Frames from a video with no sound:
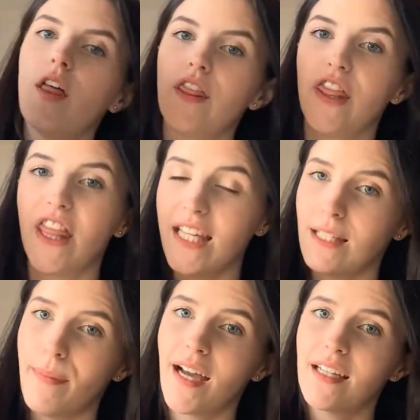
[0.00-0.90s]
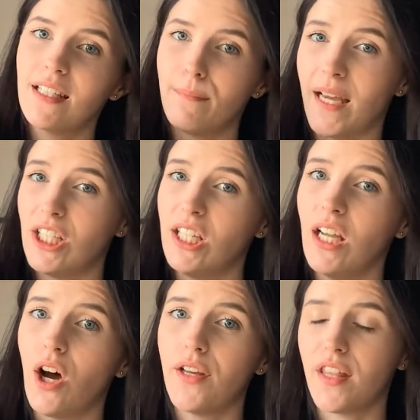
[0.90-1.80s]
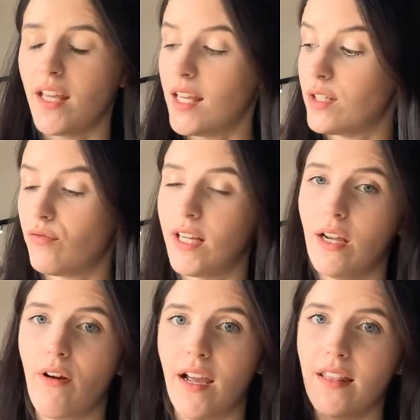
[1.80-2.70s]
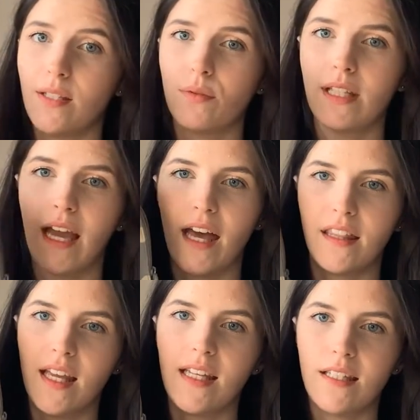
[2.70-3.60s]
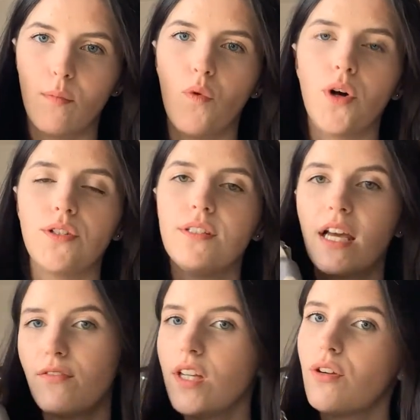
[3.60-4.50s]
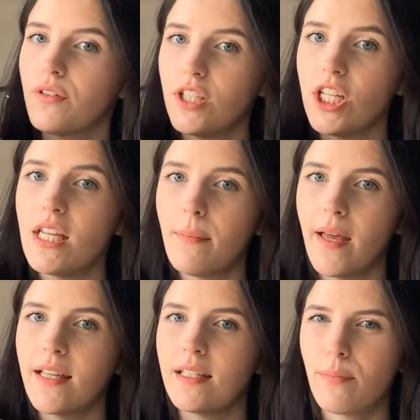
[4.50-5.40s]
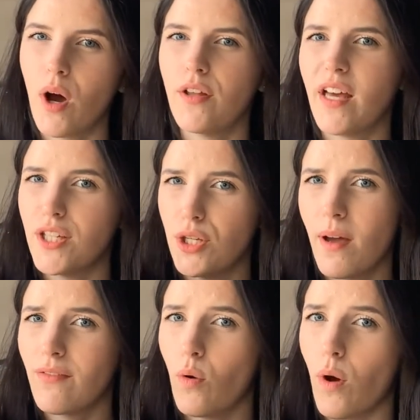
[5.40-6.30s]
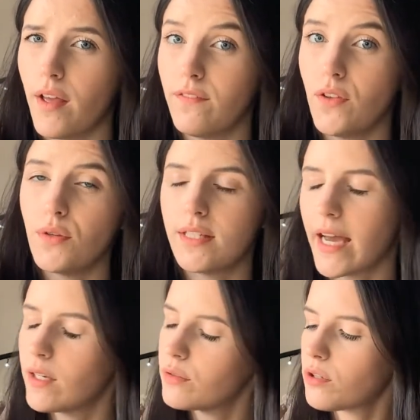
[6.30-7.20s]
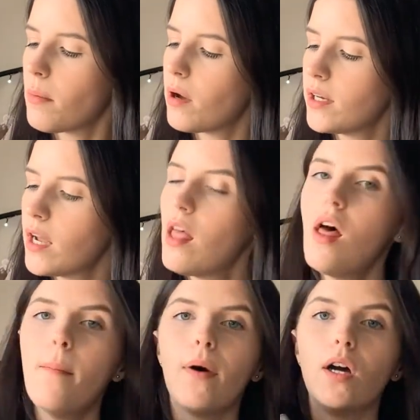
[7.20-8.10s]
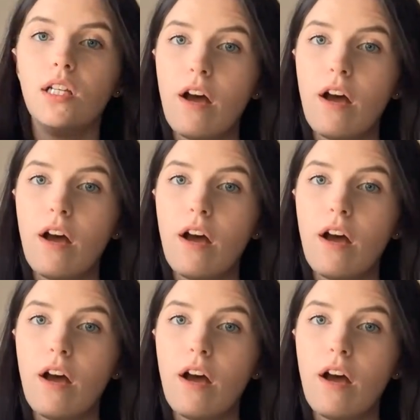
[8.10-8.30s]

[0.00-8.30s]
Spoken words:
this bag especially I think is really great. This one's a Cath Kidston one. Definitely not the cheapest, but they do have quite a few sales come on. But I love